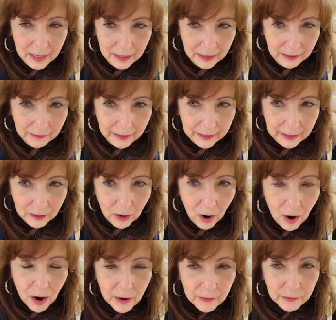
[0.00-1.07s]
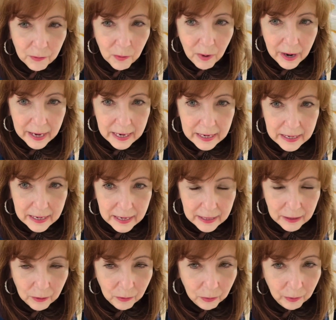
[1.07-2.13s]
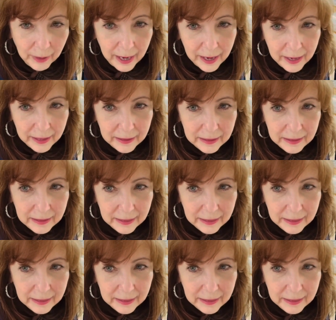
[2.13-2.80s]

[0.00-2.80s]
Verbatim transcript: like an off-white and a red.